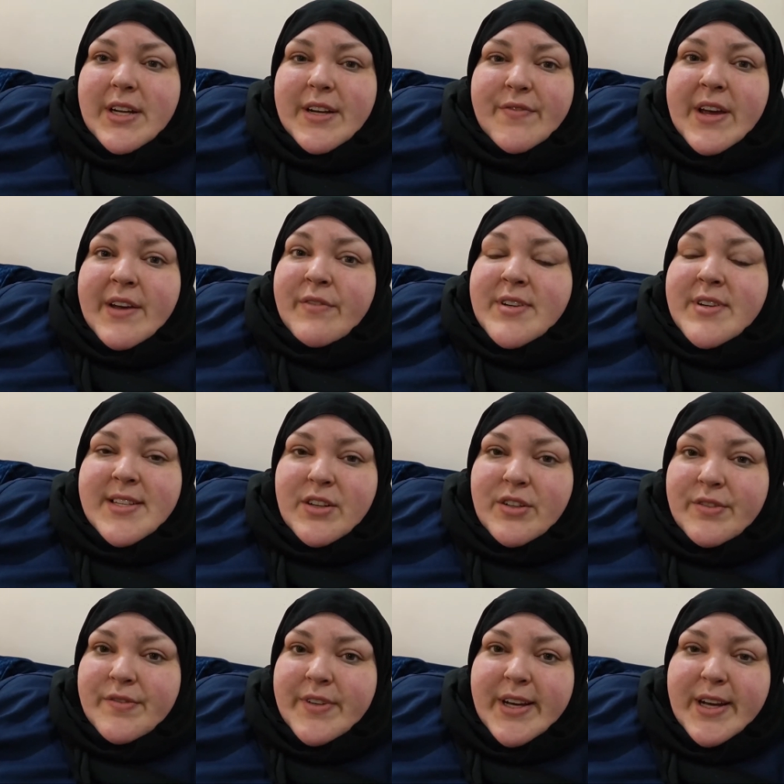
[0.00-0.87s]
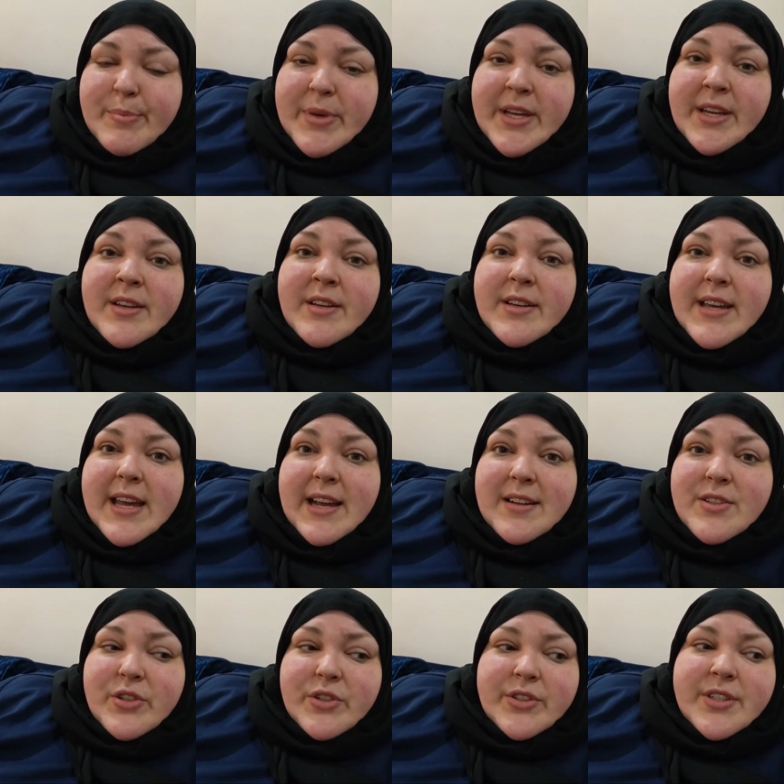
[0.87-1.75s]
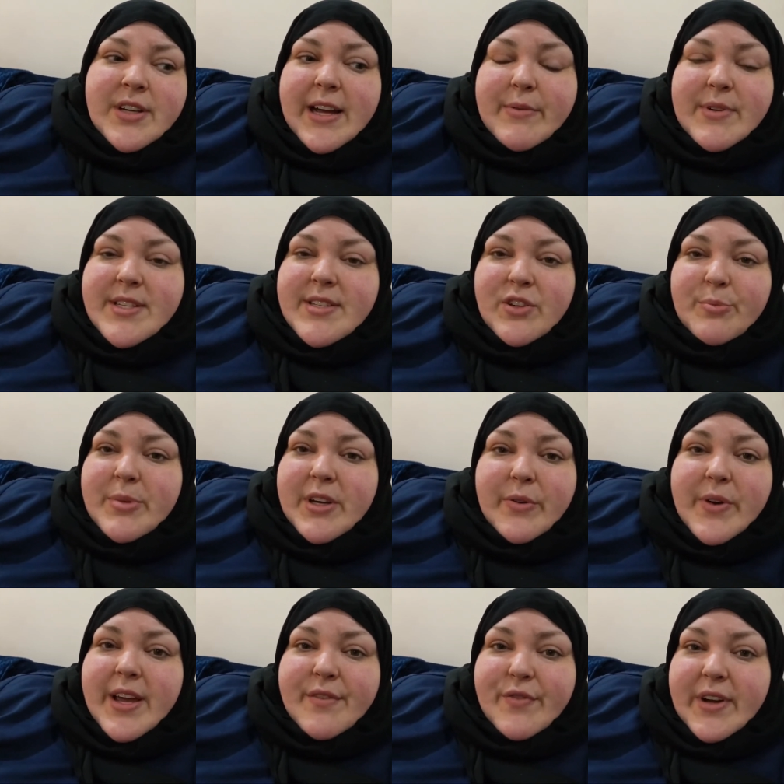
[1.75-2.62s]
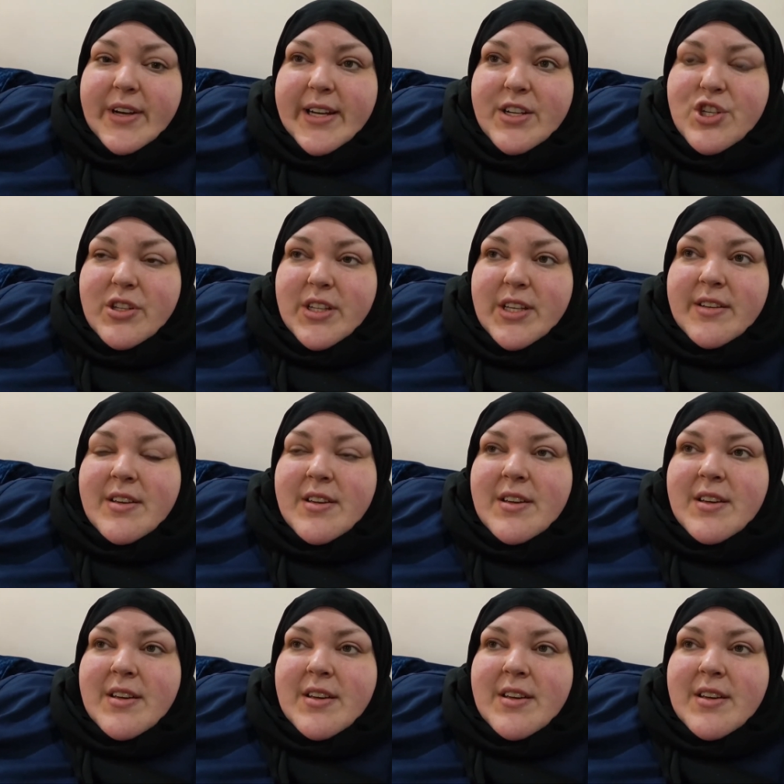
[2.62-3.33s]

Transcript: If every single VIB canceled, I would still be okay financially.